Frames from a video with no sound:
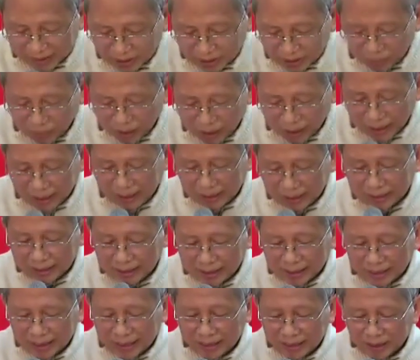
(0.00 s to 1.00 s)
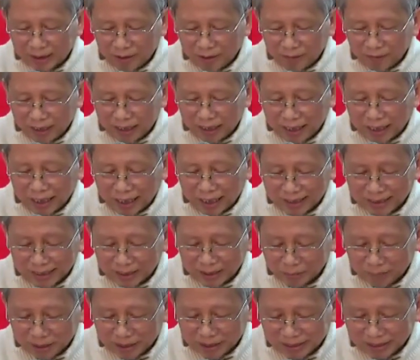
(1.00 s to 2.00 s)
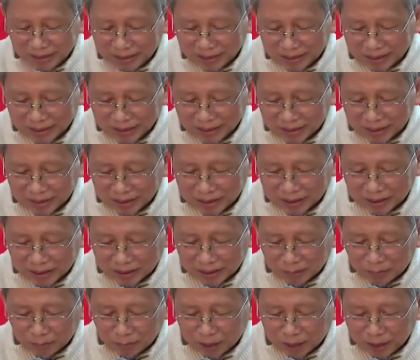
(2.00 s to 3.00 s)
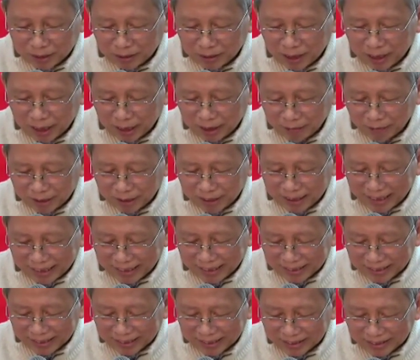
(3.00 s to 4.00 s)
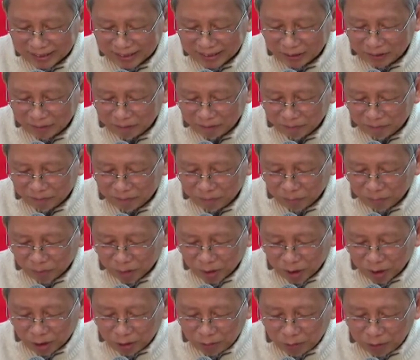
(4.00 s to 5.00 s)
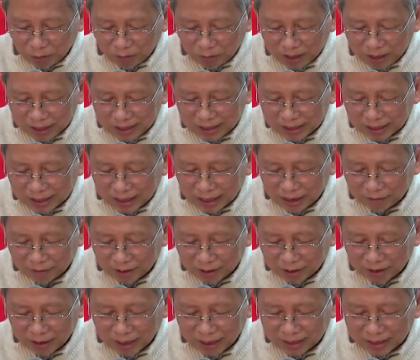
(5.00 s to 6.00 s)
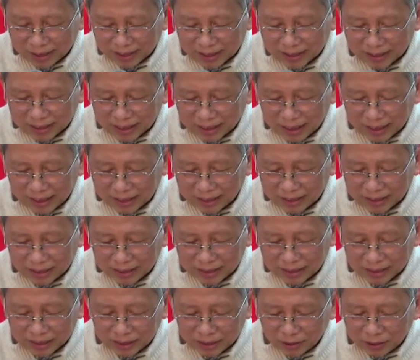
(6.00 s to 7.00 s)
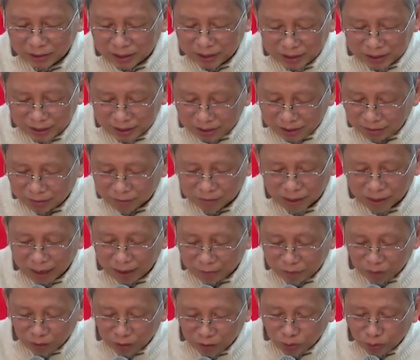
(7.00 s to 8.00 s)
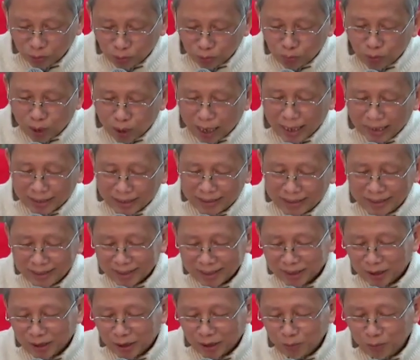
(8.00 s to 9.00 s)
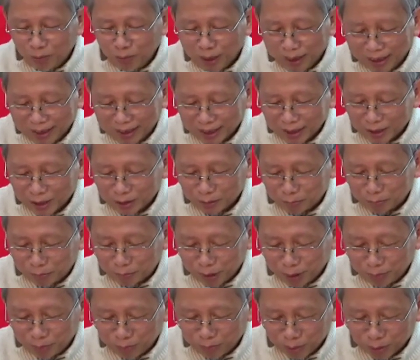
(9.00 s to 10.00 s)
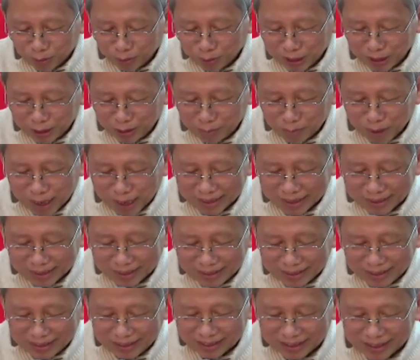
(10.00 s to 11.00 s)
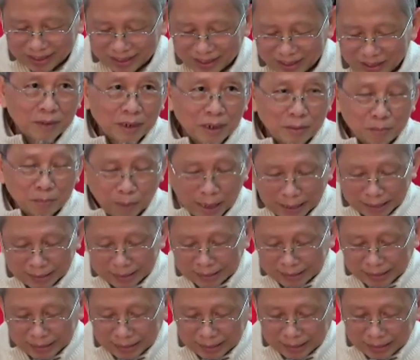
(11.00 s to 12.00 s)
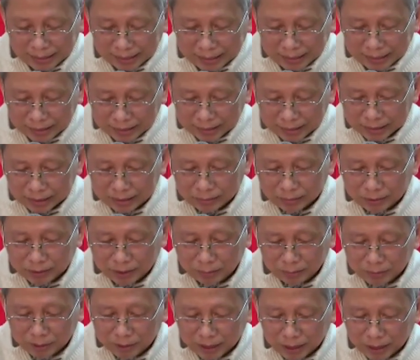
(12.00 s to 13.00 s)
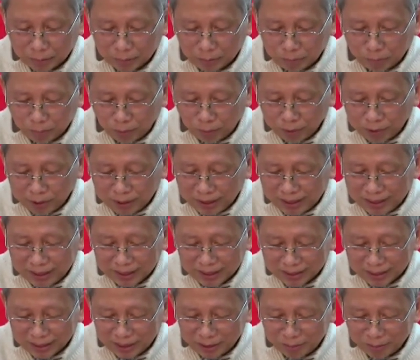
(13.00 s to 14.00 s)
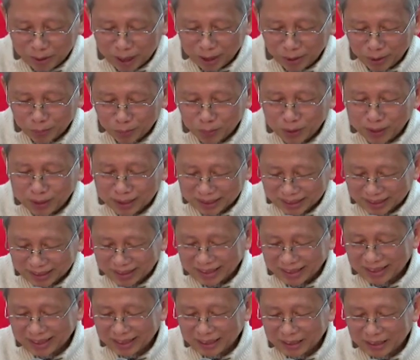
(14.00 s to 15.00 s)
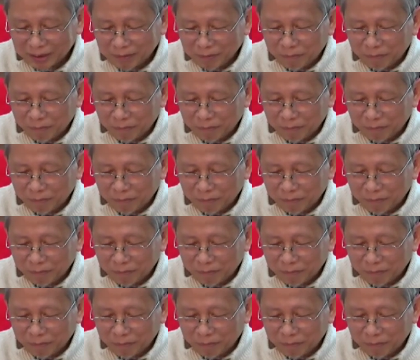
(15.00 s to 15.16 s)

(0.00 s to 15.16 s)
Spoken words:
you are at the gate of enlightenment, but you haven't entered it. With this level of understanding, you still have no idea of what the Supreme Bodhi mind is. But he hinted to him, he said, upon hearing my words,